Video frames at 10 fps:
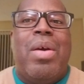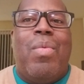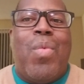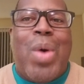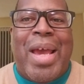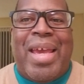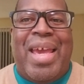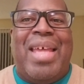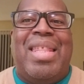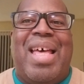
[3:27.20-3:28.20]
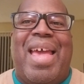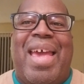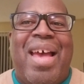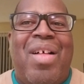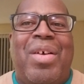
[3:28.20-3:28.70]
what in the
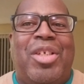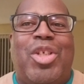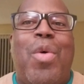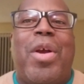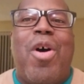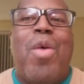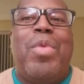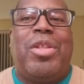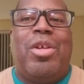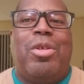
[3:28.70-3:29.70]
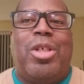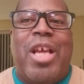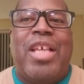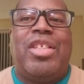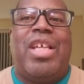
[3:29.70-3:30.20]
hell is going on with your
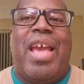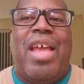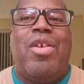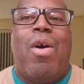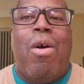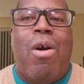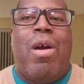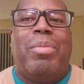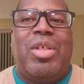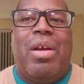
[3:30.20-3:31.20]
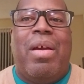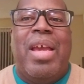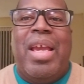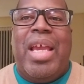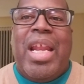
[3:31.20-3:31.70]
chest and your arms there?
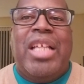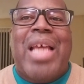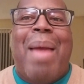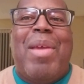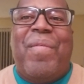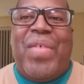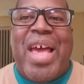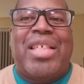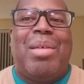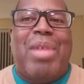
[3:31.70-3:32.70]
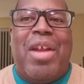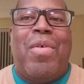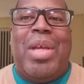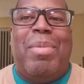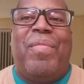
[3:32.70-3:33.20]
Anytime you flex them, they
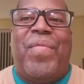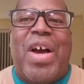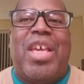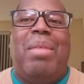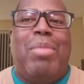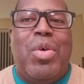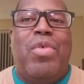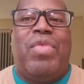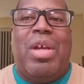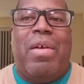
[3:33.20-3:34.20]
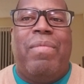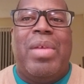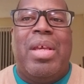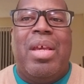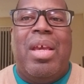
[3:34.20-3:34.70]
don't even fucking move there.
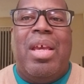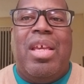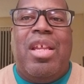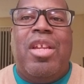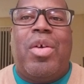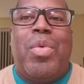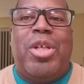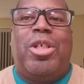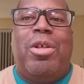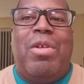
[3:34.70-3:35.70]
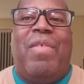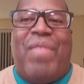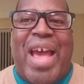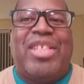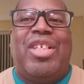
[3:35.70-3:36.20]
You need to quit shooting
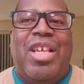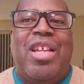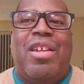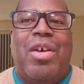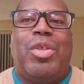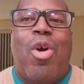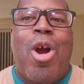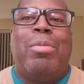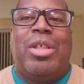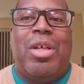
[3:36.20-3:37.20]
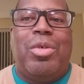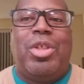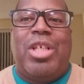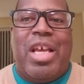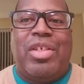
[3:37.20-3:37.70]
Vaseline in those arms and those
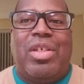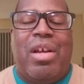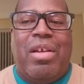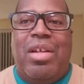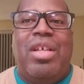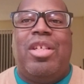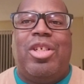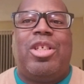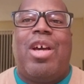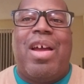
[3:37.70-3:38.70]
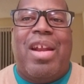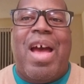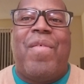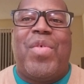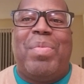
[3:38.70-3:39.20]
chests there. You need to just cut it
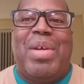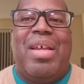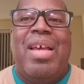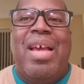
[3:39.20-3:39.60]
out for a bit.